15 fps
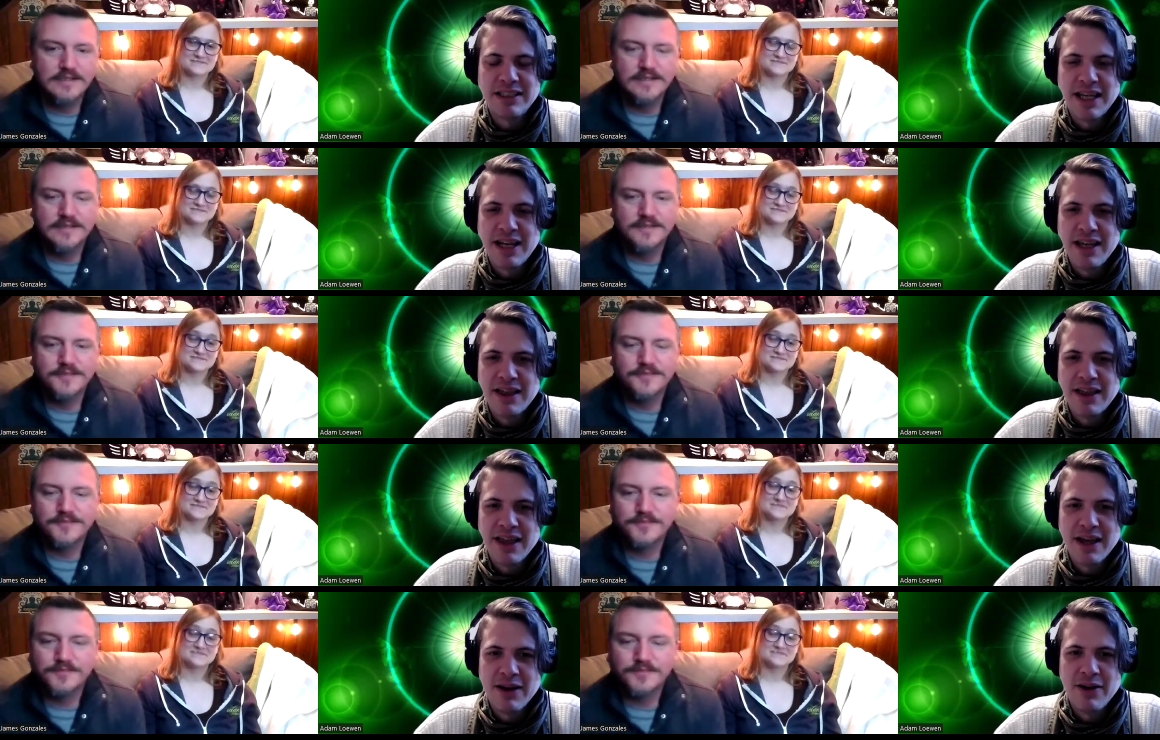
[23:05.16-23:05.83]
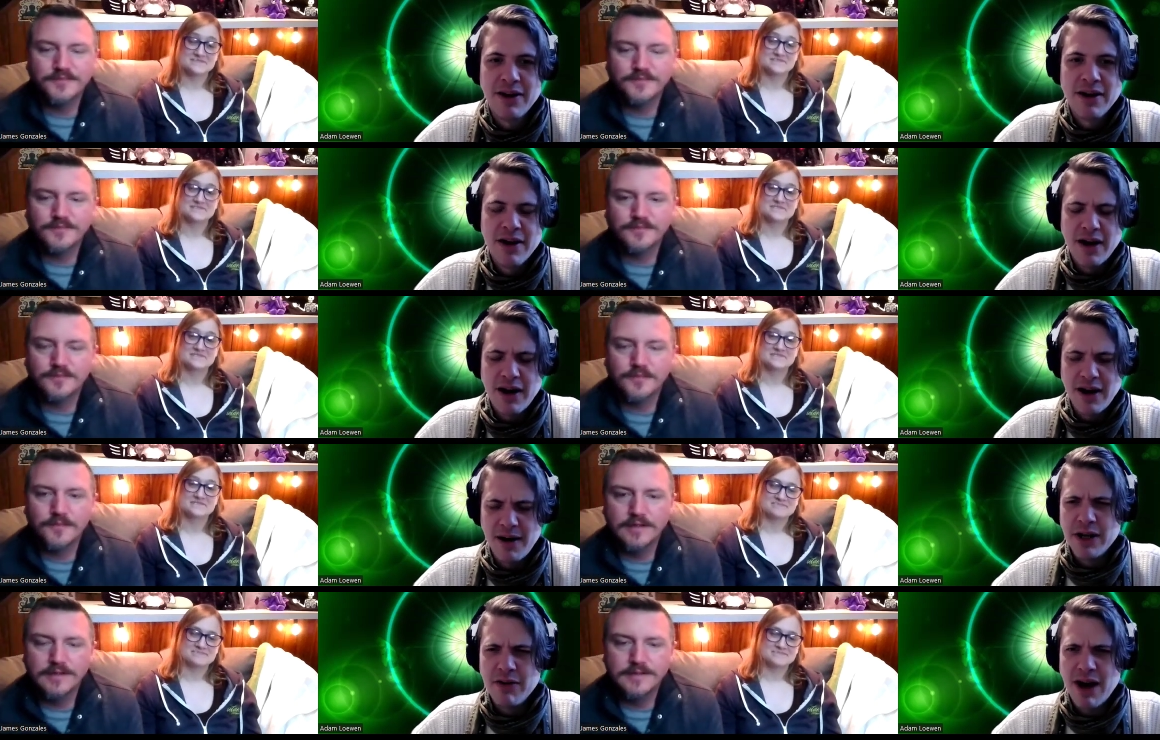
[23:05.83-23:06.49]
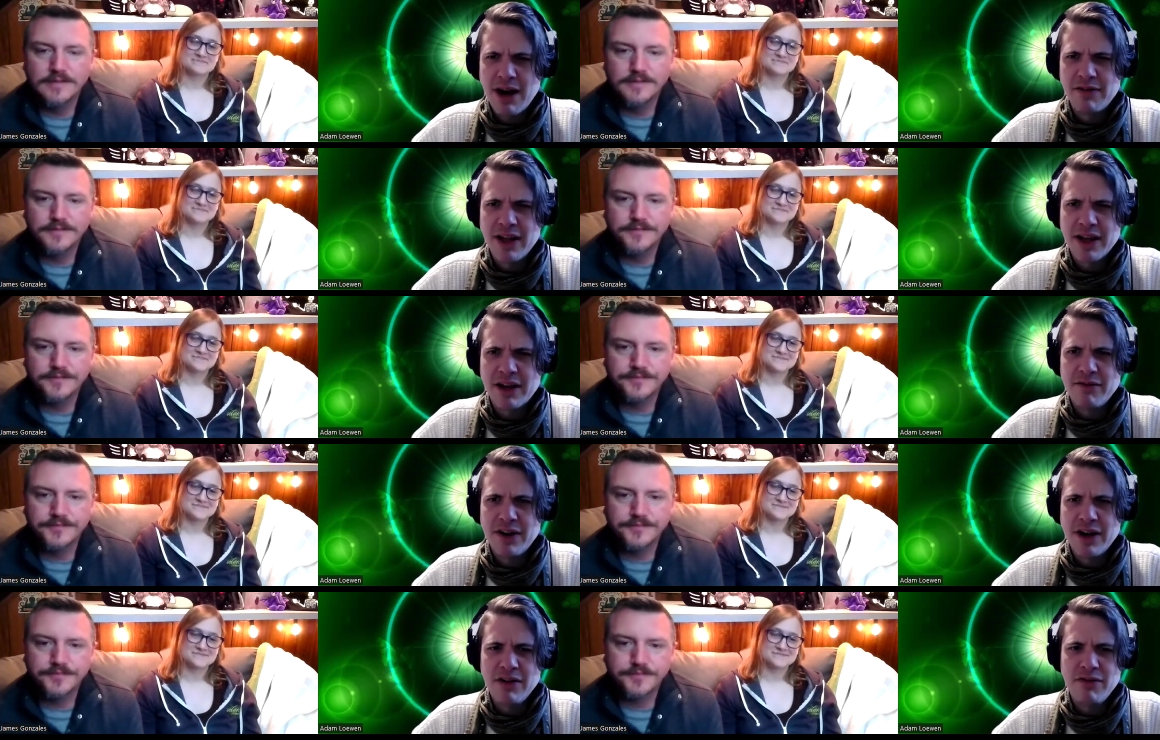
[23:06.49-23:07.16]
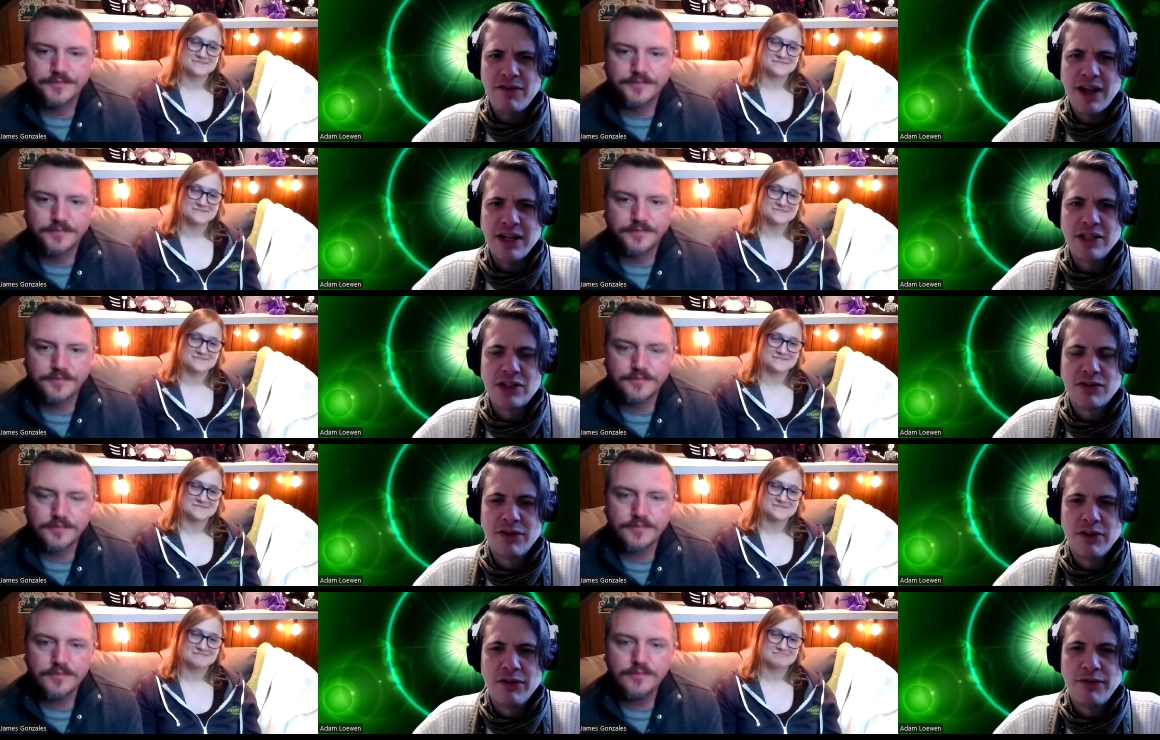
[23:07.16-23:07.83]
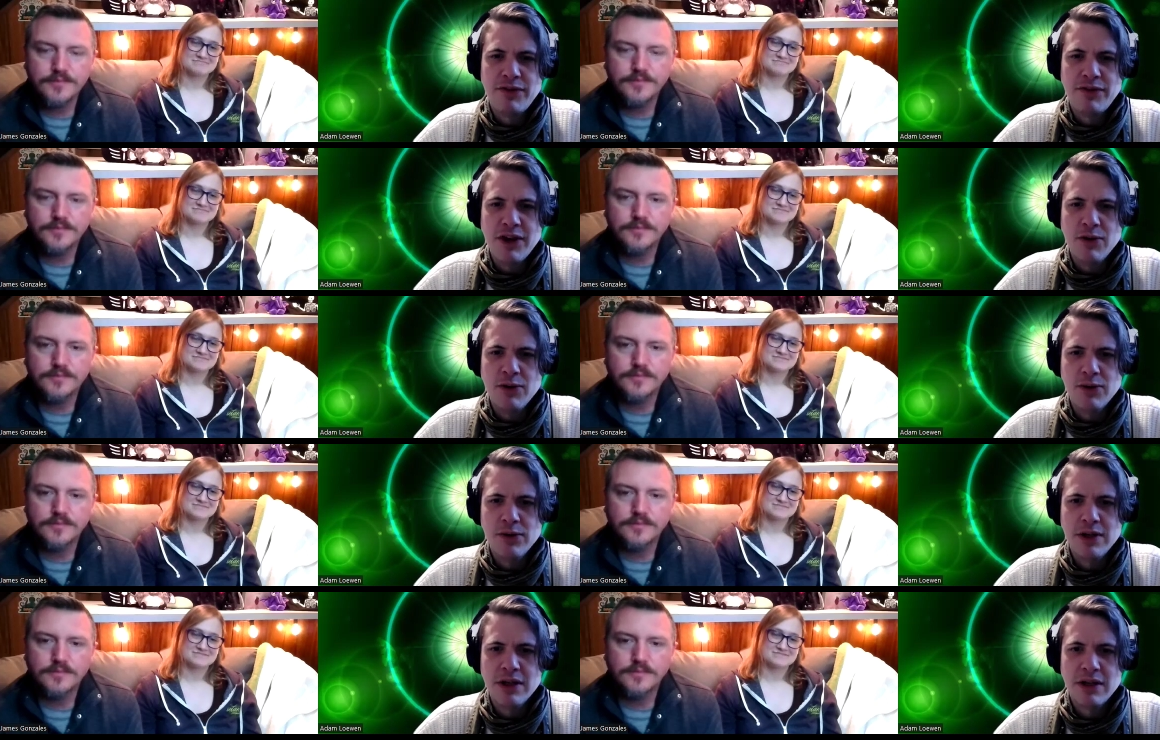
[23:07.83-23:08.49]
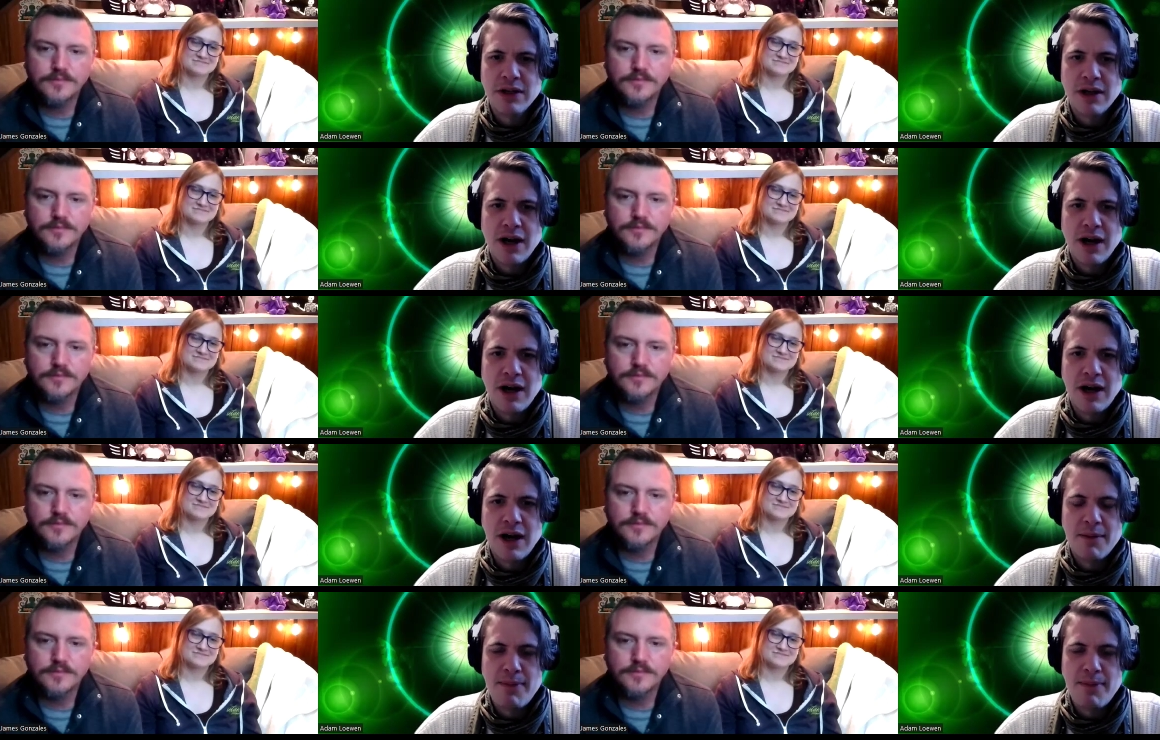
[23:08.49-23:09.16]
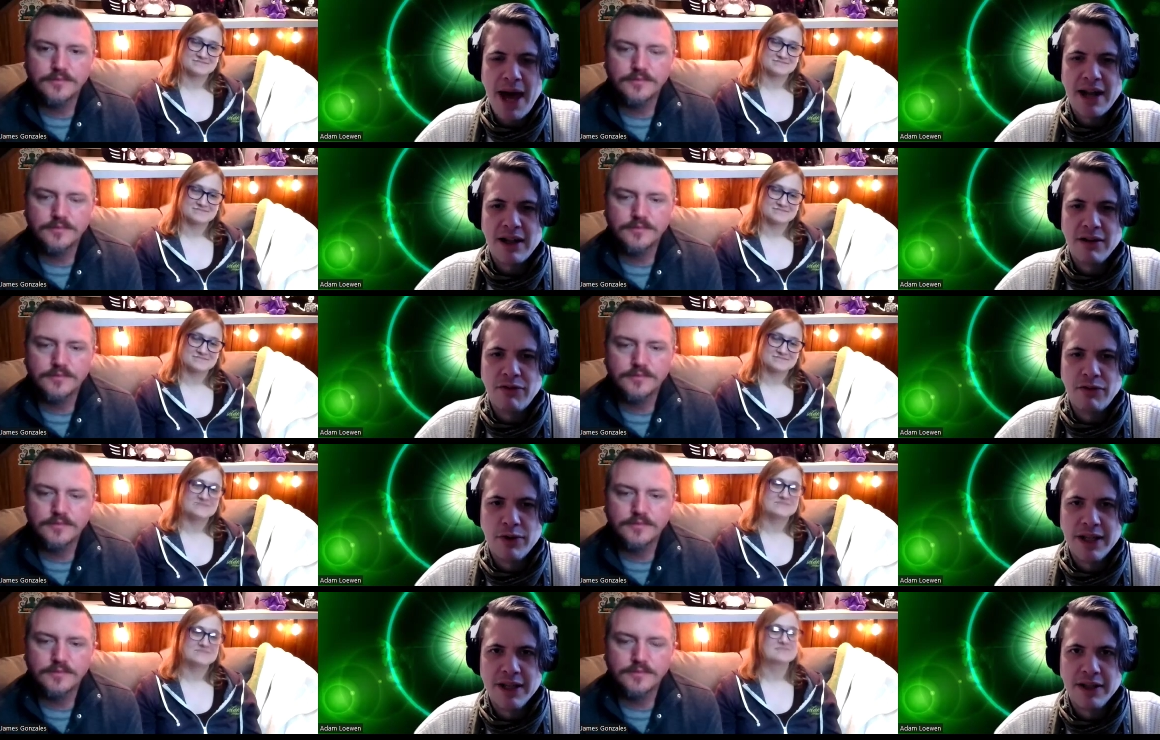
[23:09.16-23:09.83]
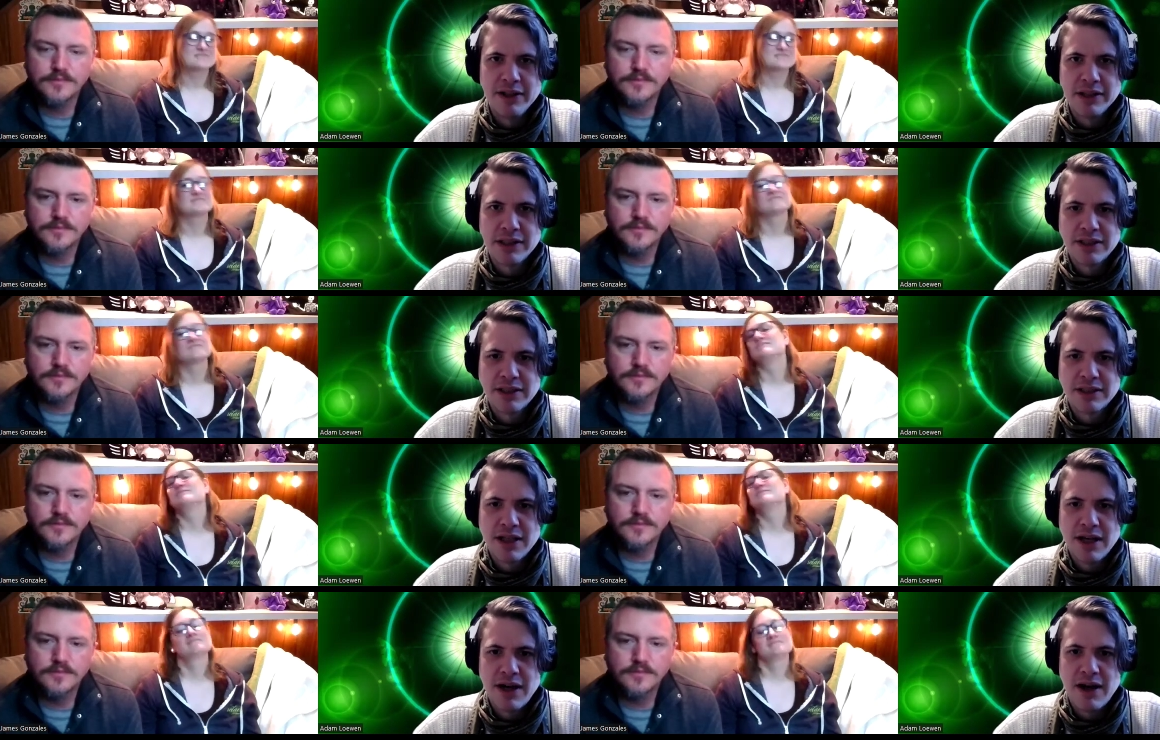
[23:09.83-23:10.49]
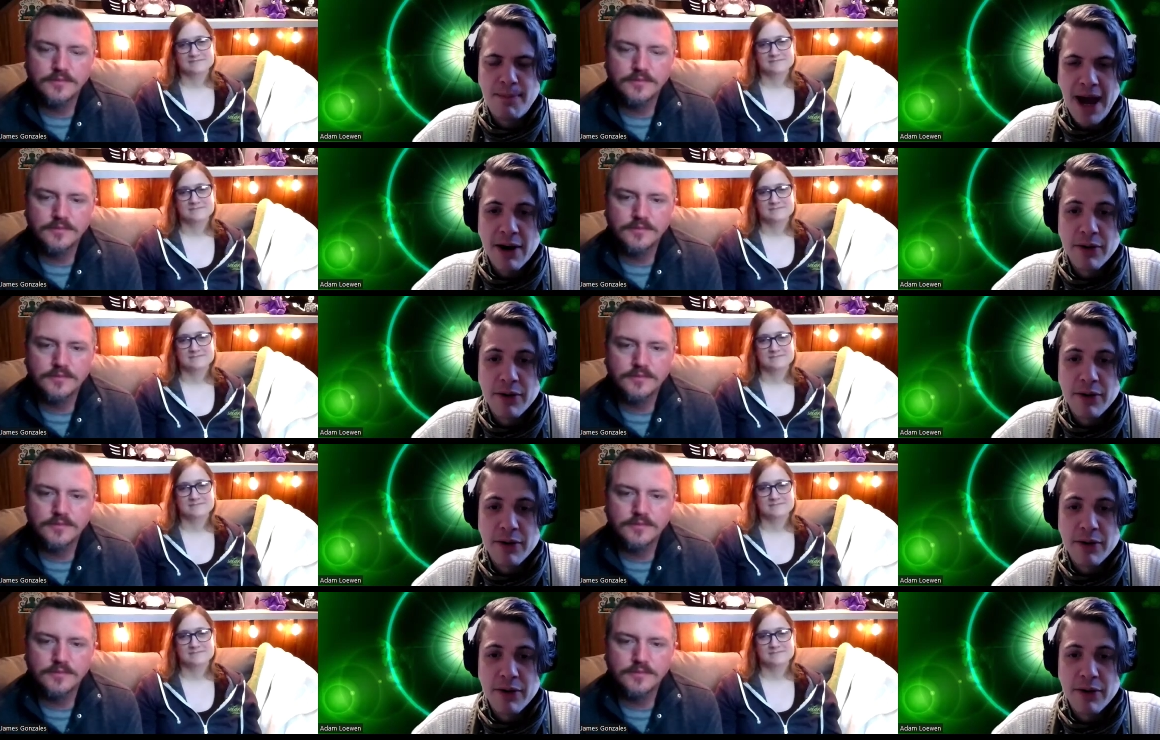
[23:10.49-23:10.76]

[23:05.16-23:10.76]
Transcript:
Speaker 1: it's anything where you have like a very vengeful feud, uh, a battle of wills, a